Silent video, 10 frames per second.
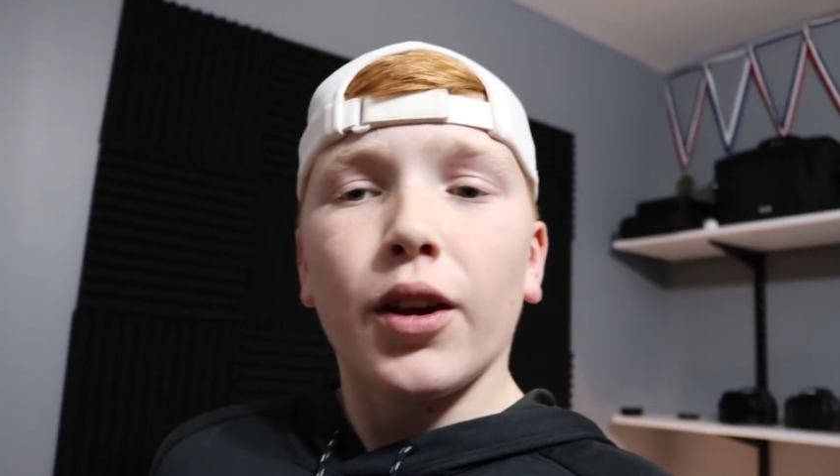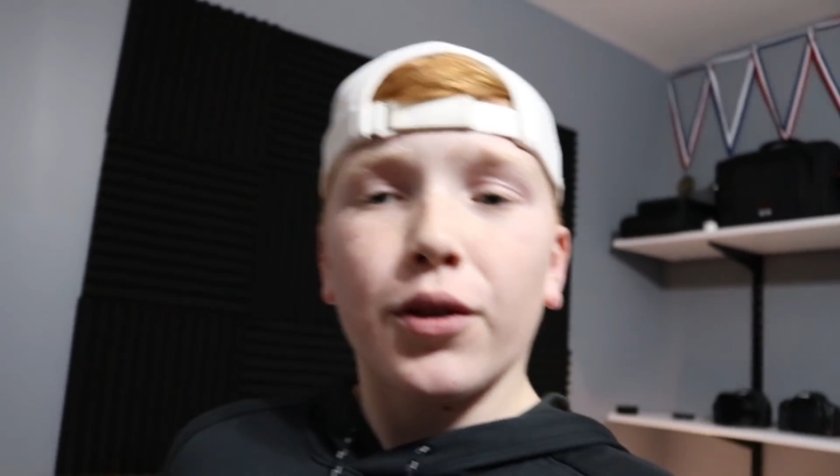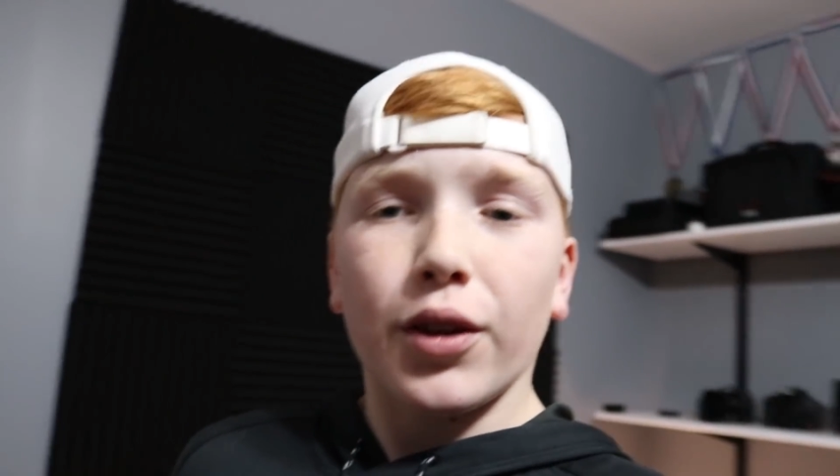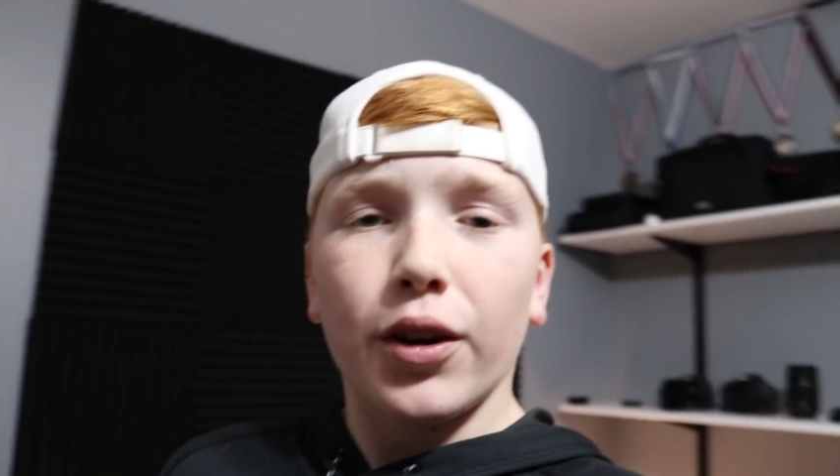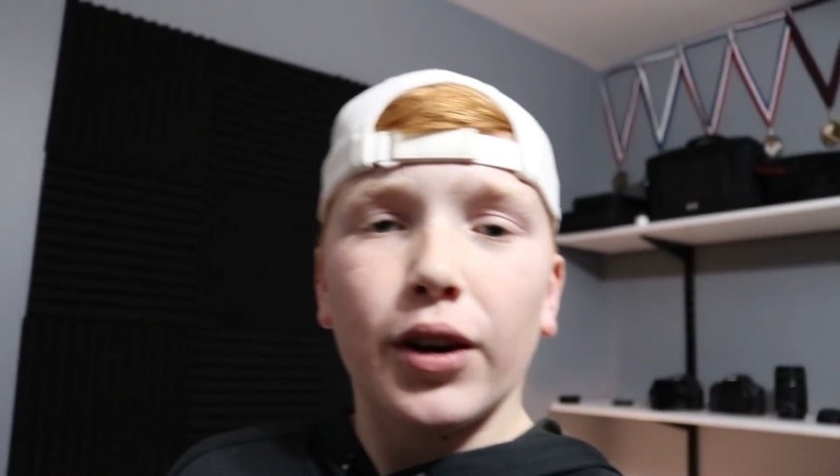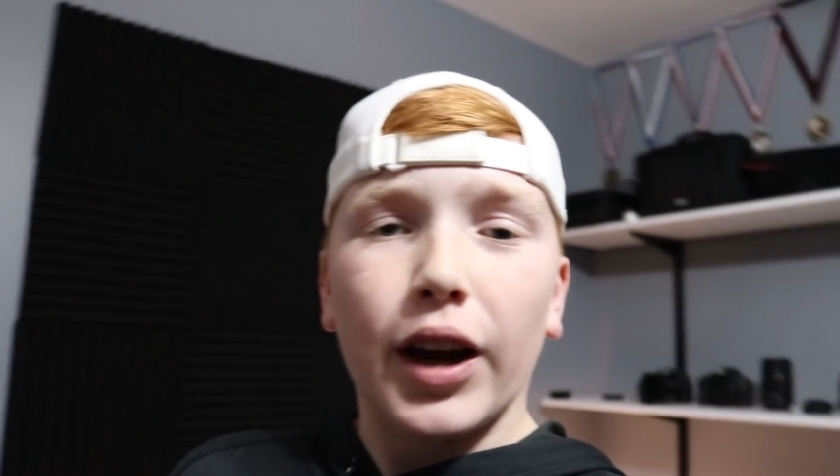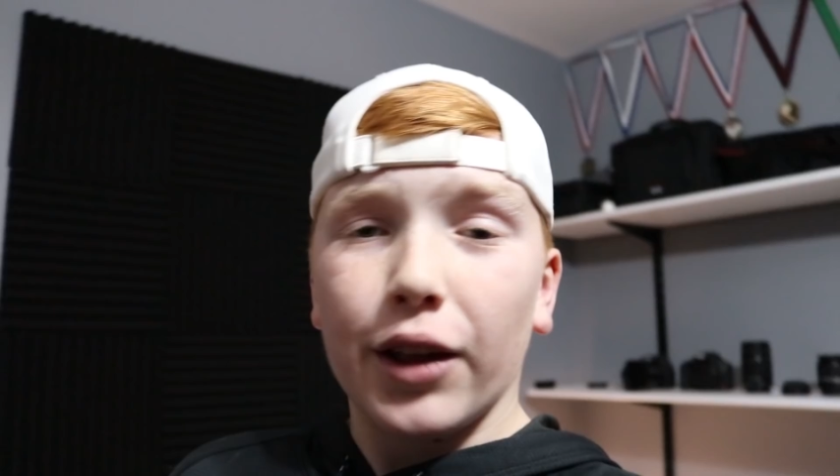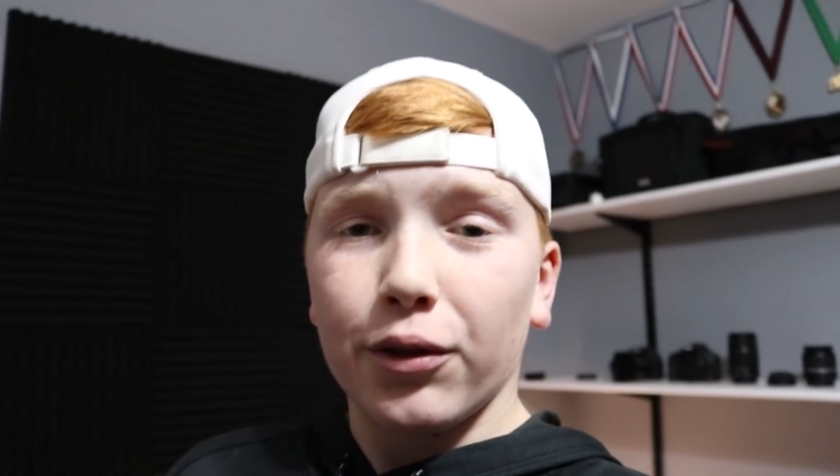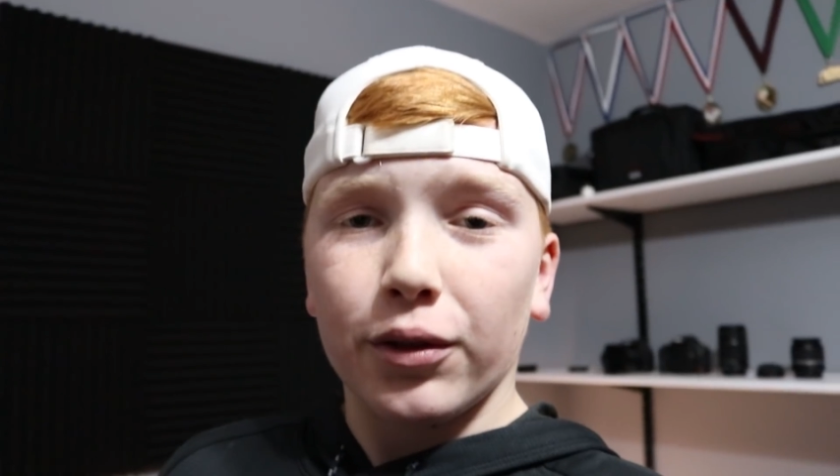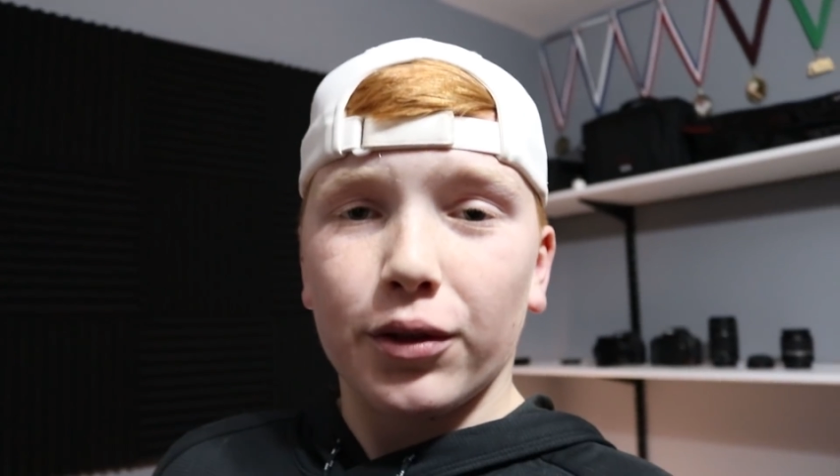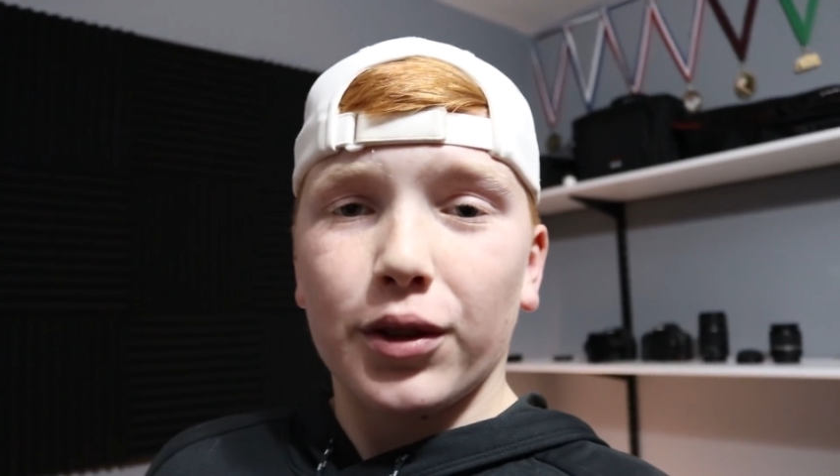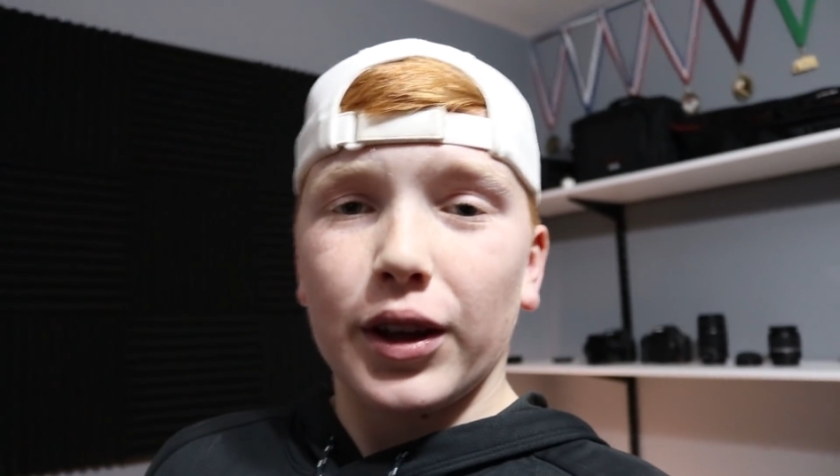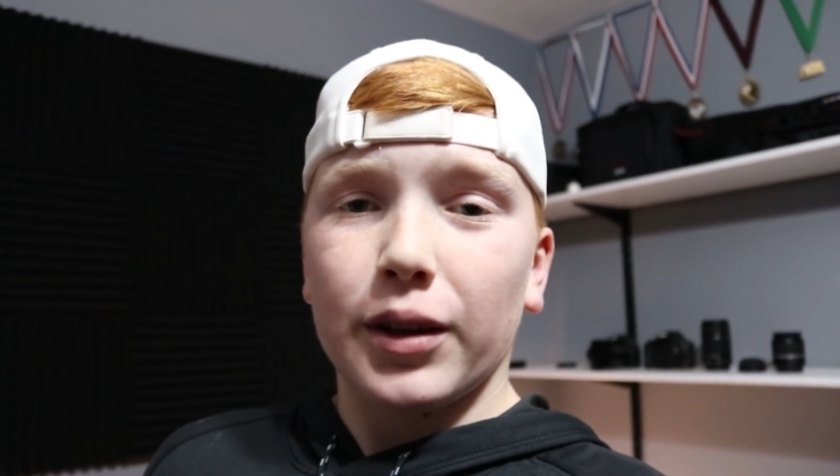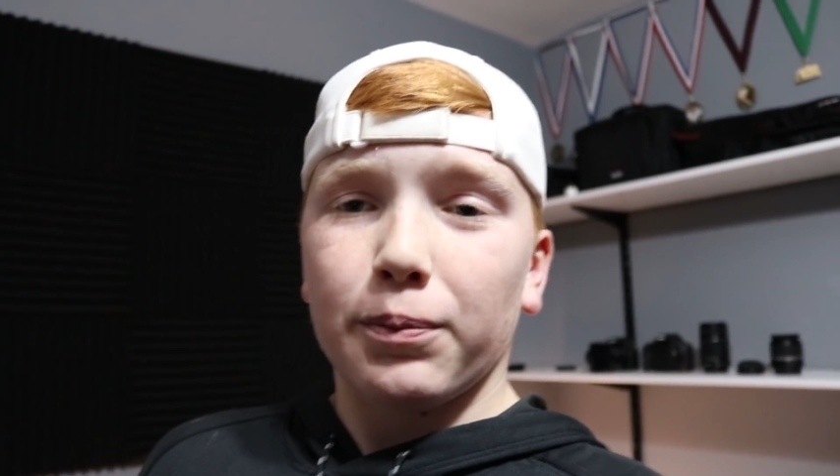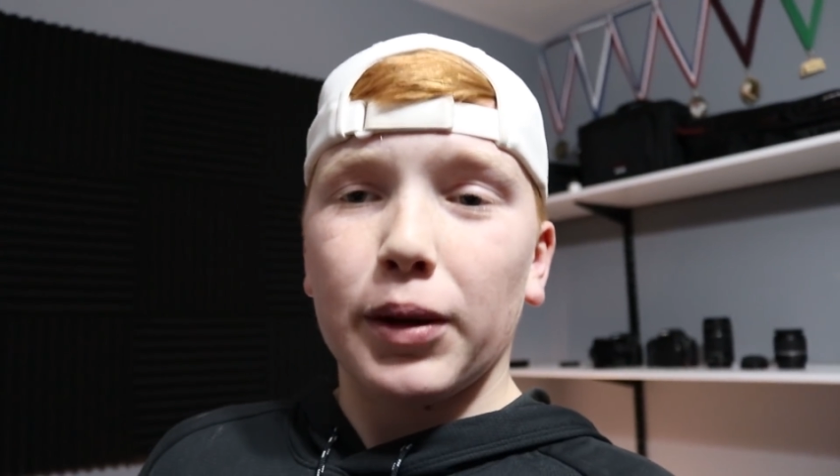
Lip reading: So, as you can see,